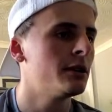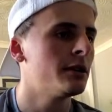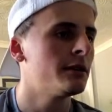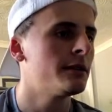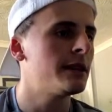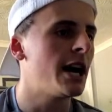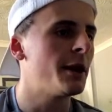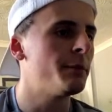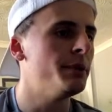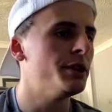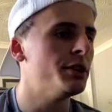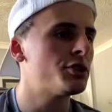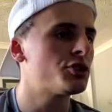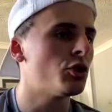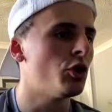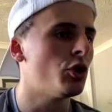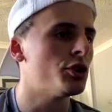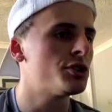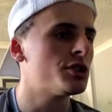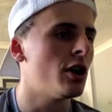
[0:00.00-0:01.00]
That'd be
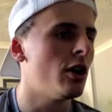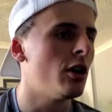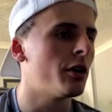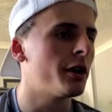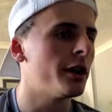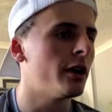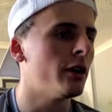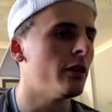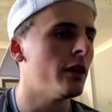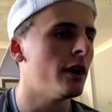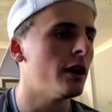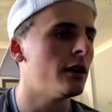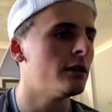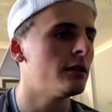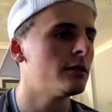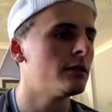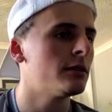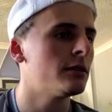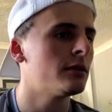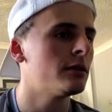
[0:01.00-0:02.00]
sort of target on that
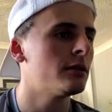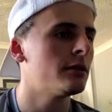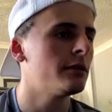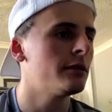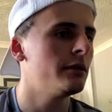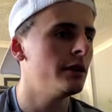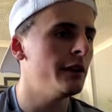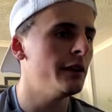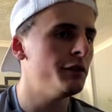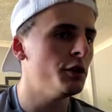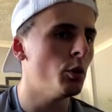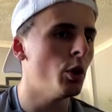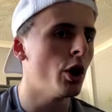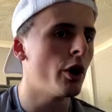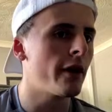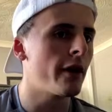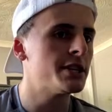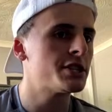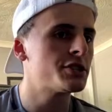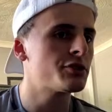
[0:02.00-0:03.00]
if you
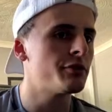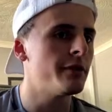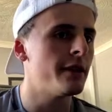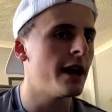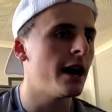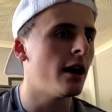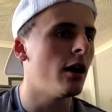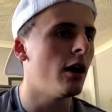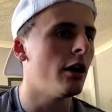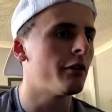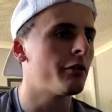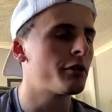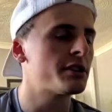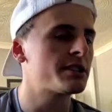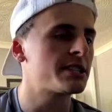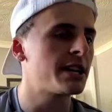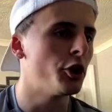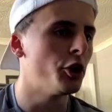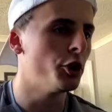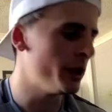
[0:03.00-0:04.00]
were entering that half
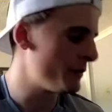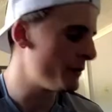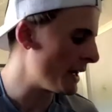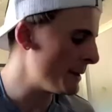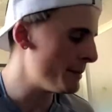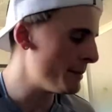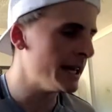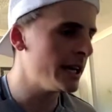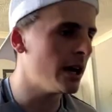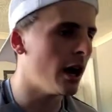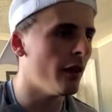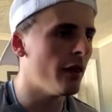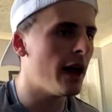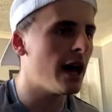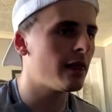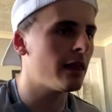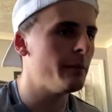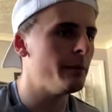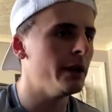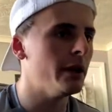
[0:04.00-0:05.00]
risk. I don't know if anybody got
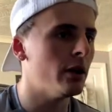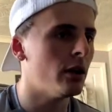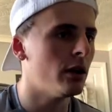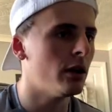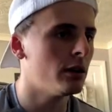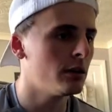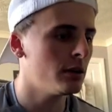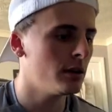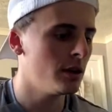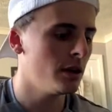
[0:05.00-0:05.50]
that. Let me know.